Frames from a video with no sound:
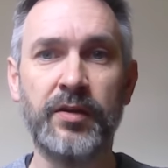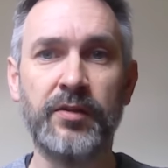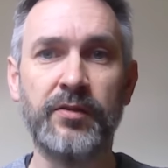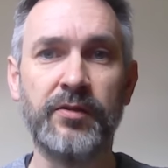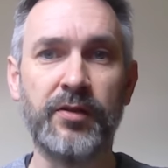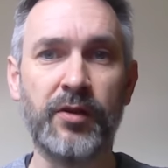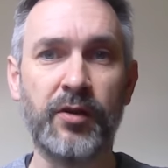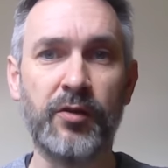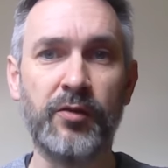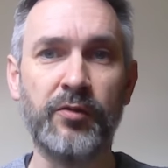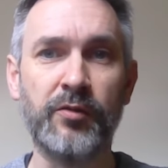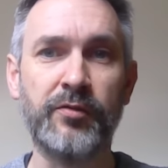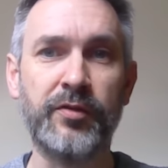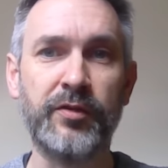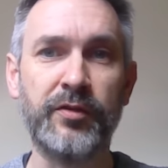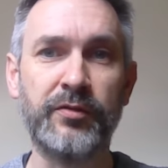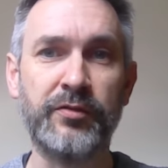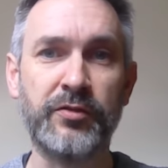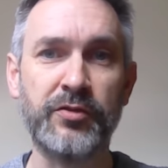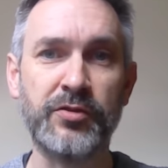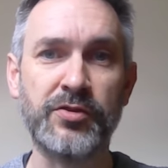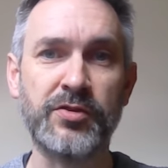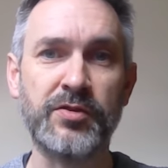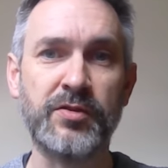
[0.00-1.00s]
So for the
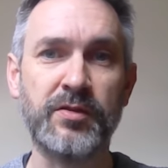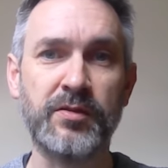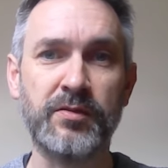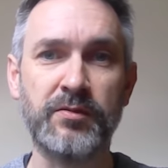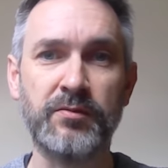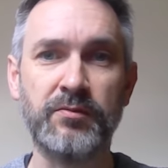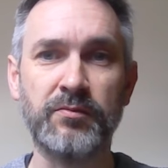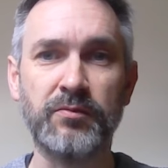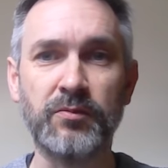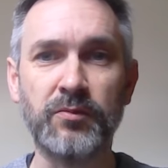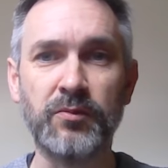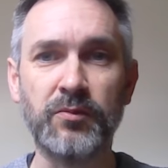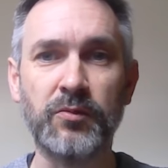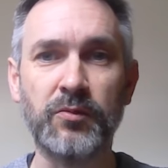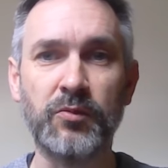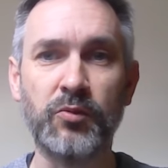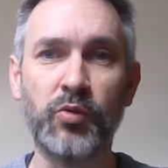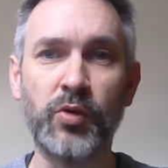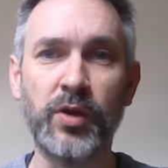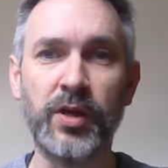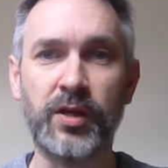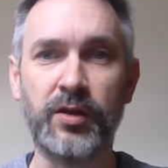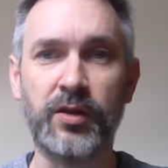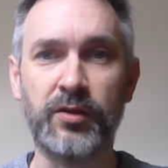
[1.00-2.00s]
first
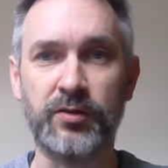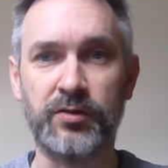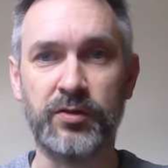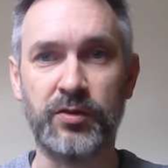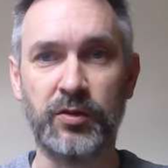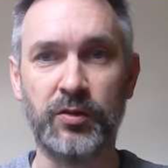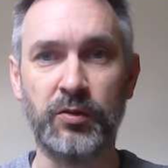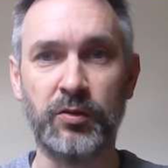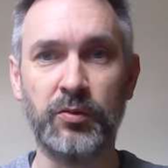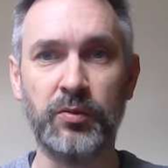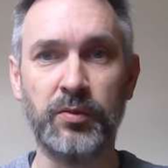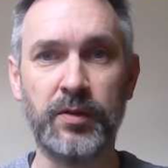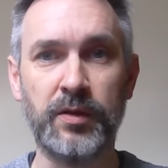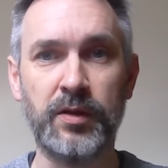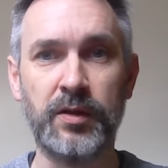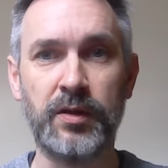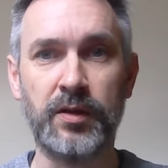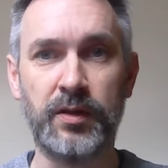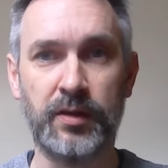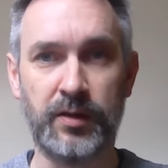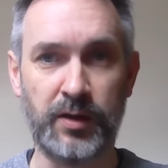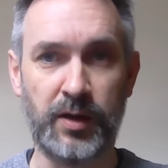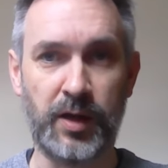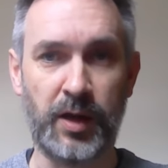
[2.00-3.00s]
week or two,
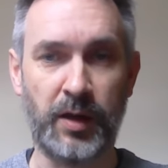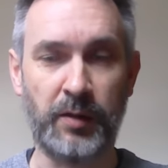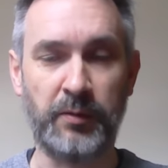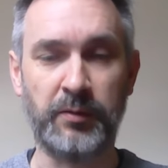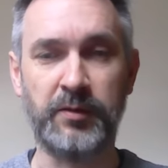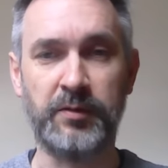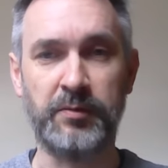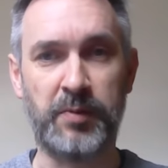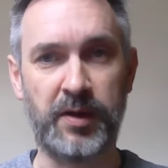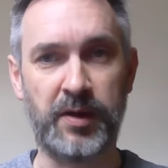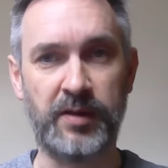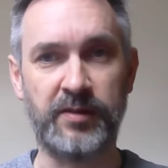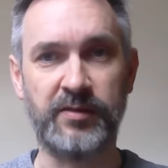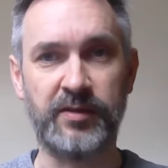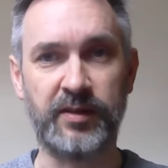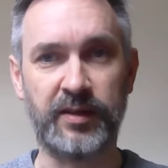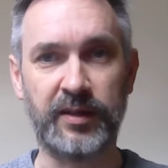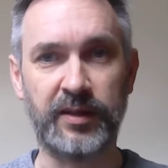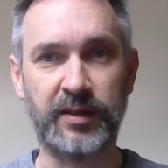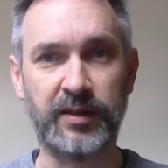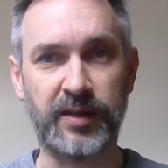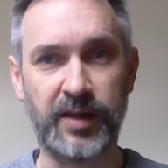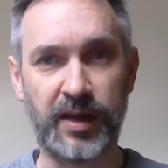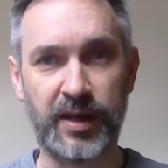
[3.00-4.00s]
I was
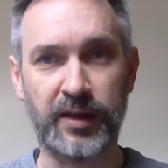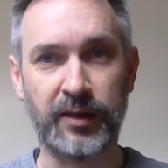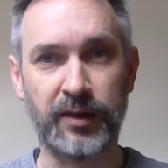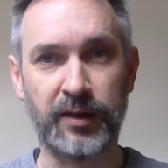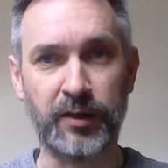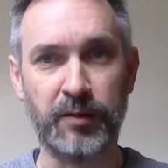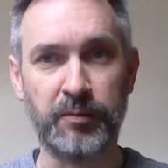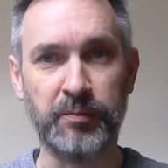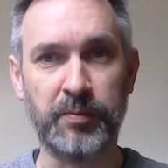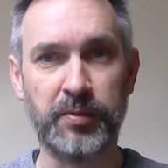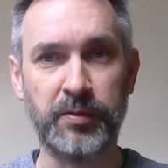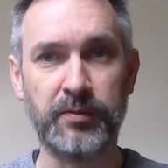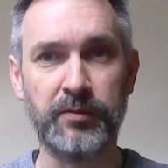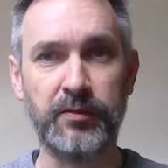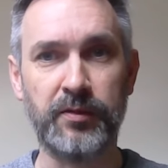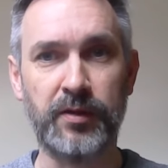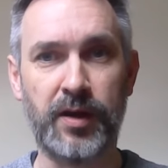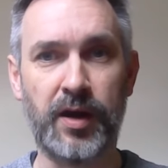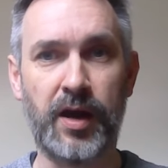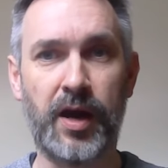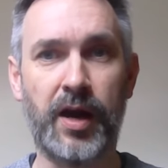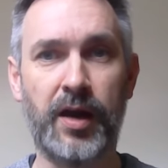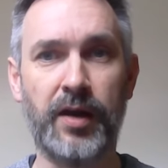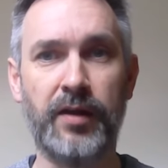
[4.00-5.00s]
basically getting up
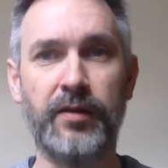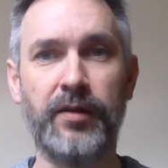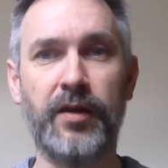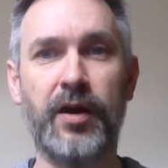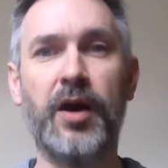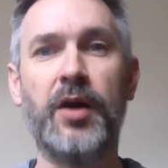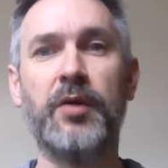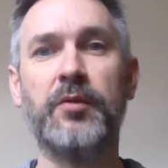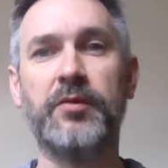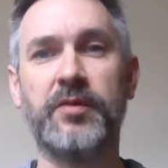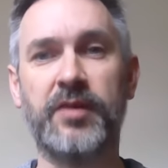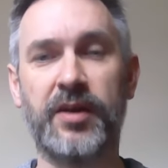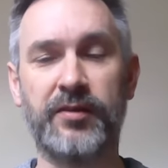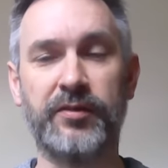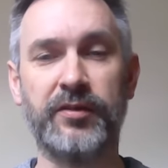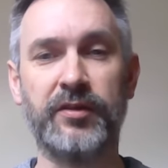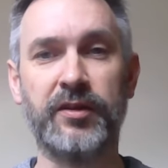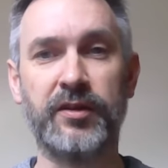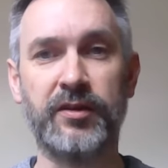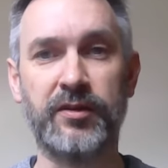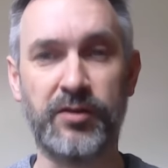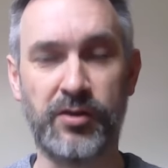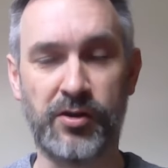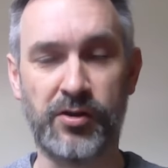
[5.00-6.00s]
and I was having
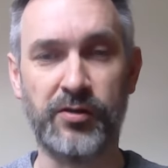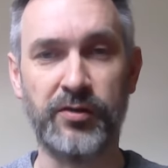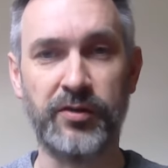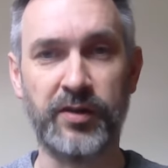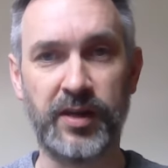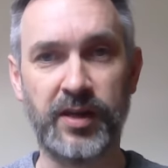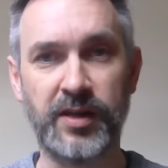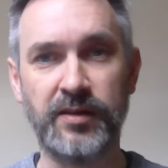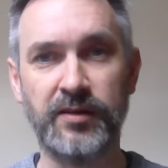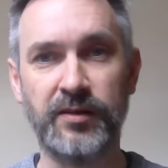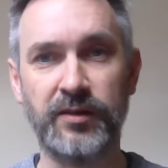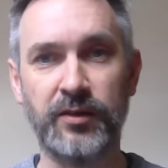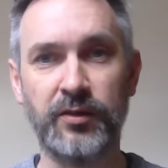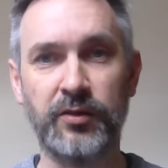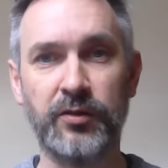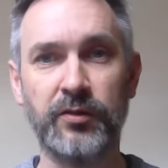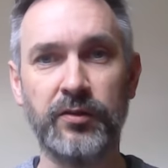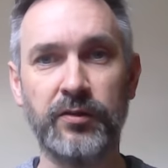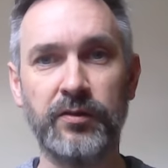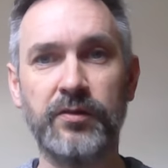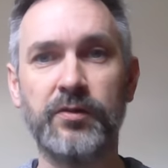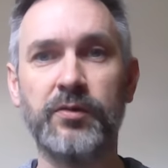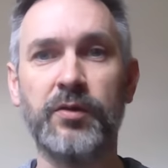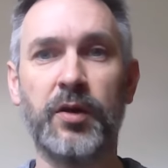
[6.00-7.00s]
to turn the heating
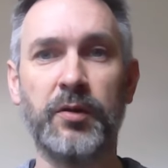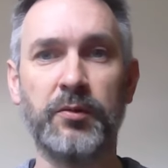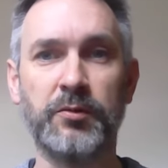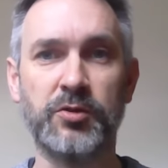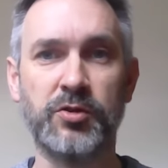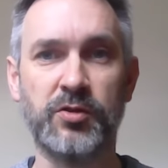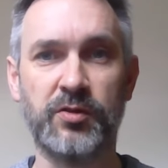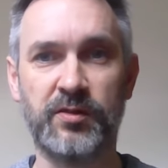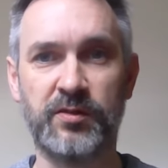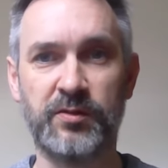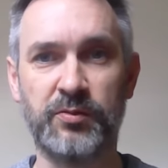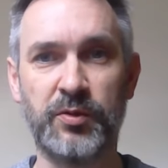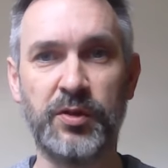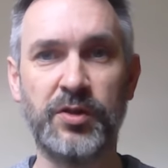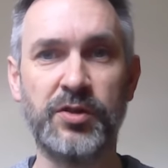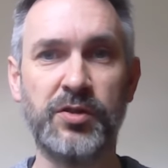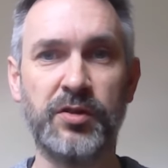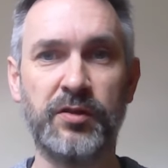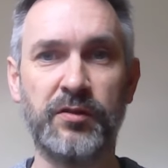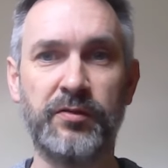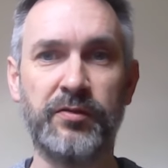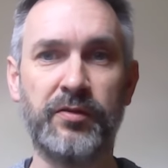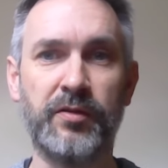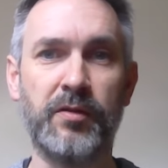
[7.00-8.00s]
on. So I would just
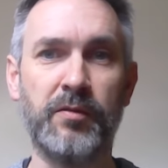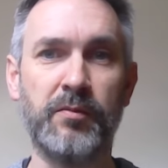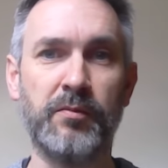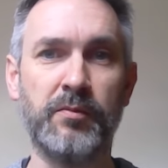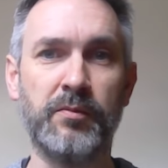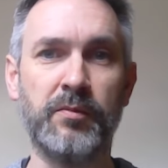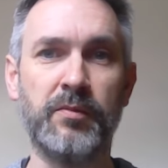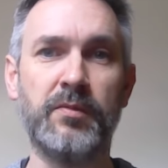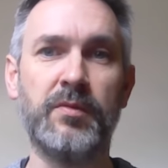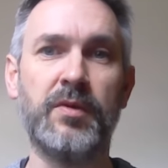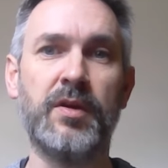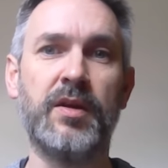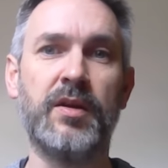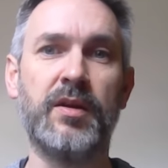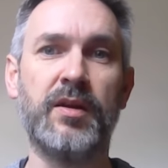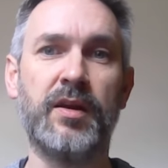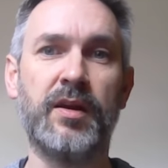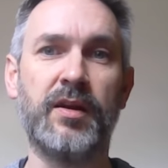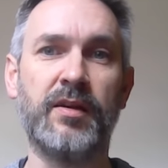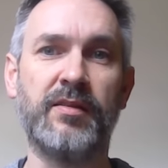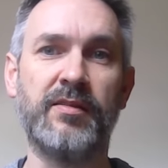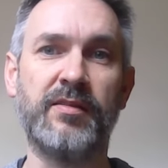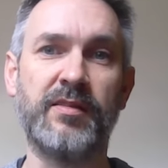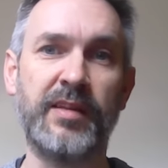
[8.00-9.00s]
switch it from
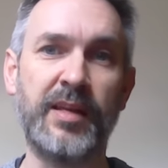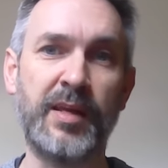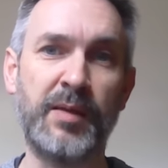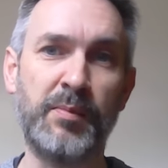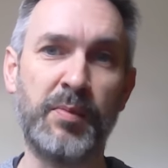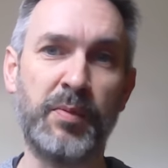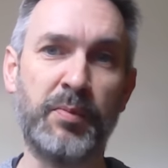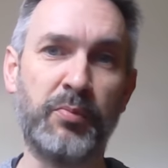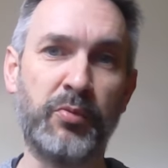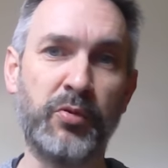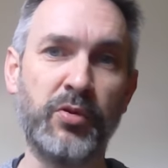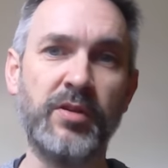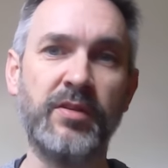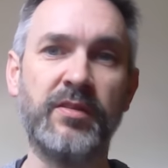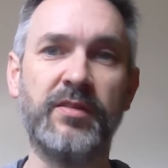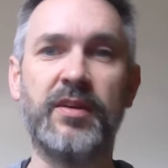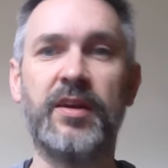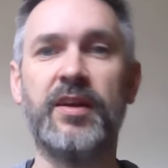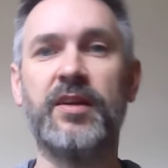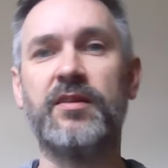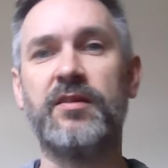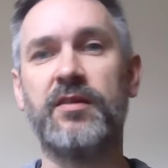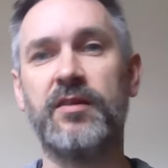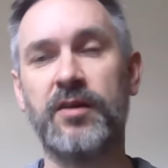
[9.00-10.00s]
a sleep
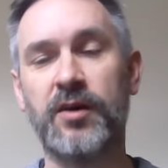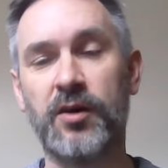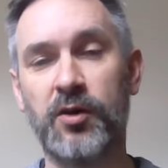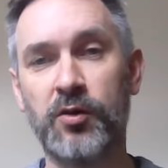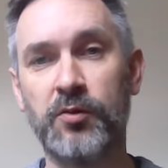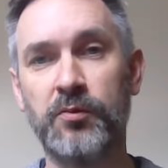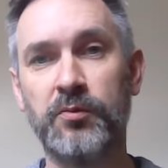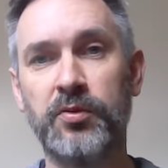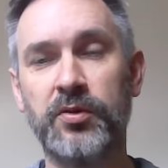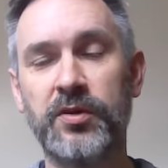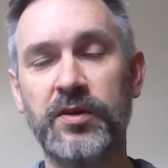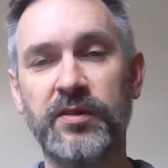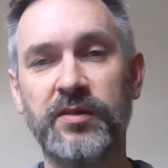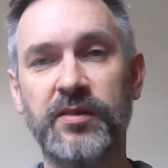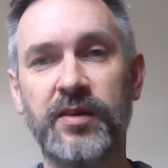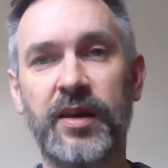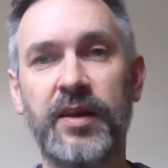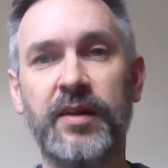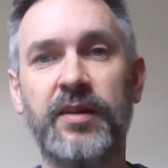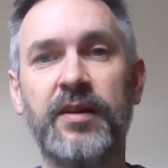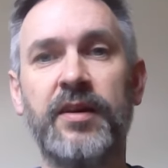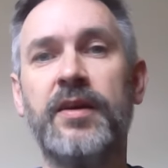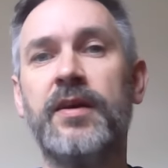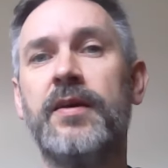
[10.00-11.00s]
preset to the home
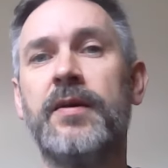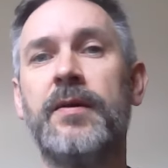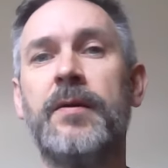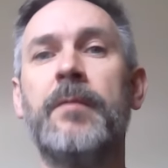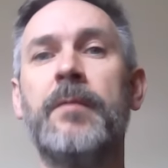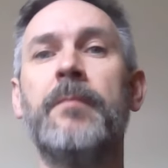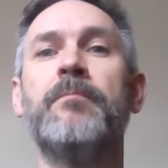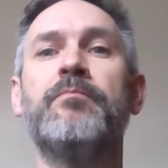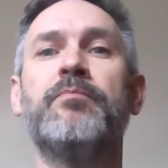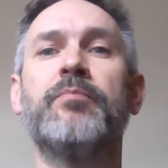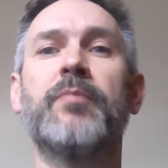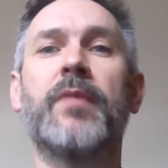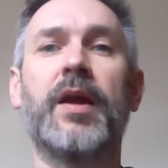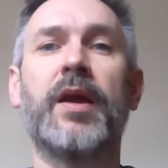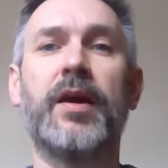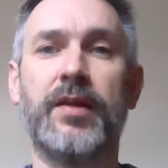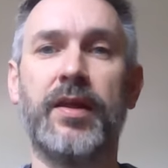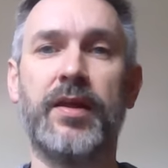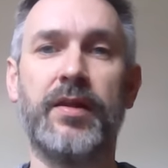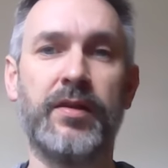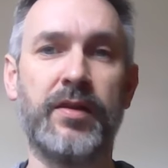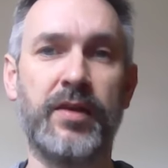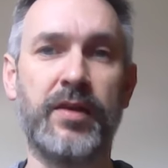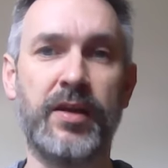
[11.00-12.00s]
preset,
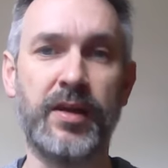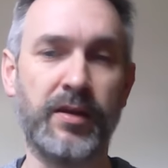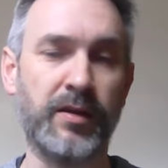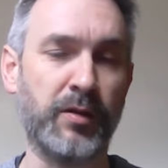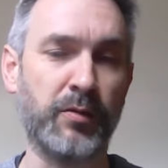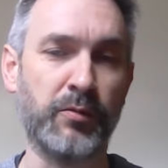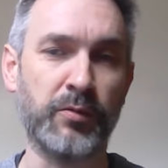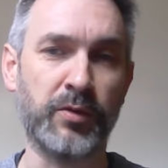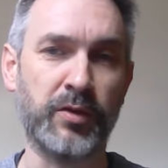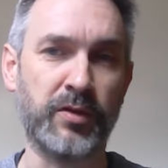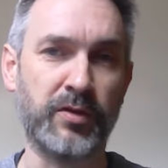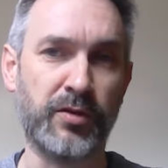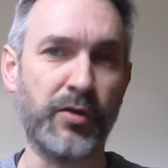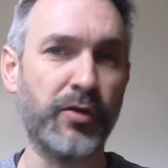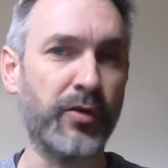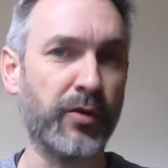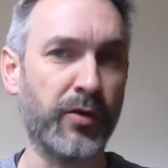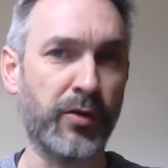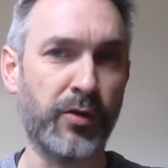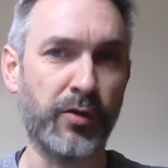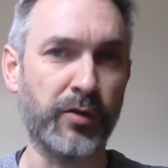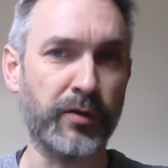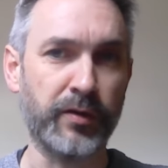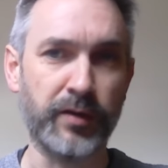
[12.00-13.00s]
and then the heating would turn
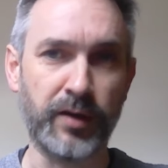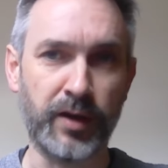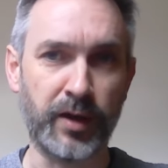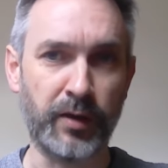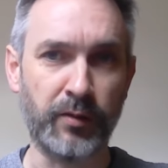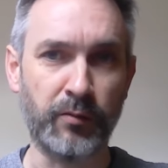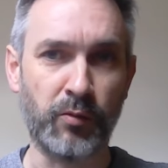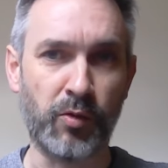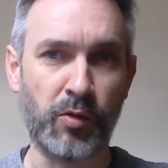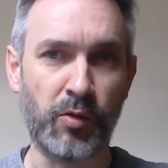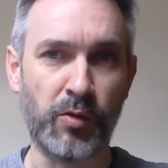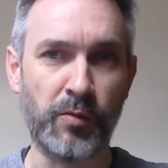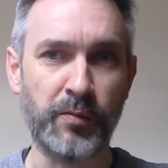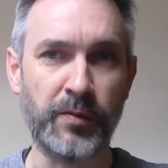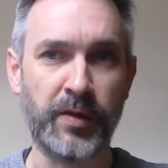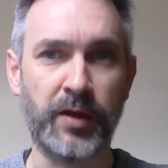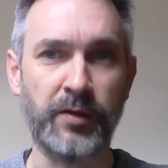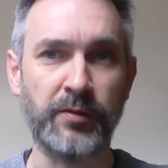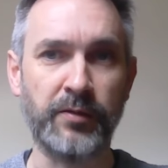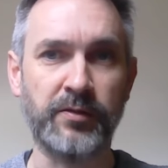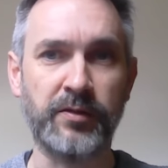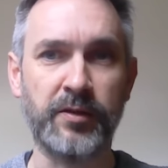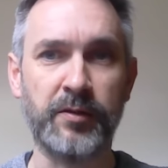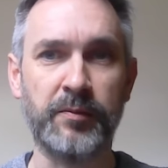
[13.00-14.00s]
on and warm the
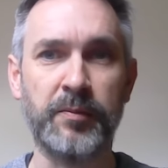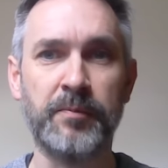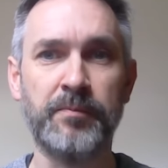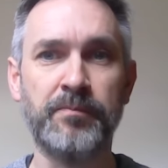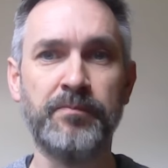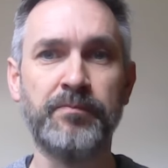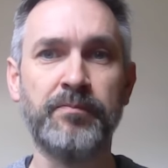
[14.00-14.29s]
house up.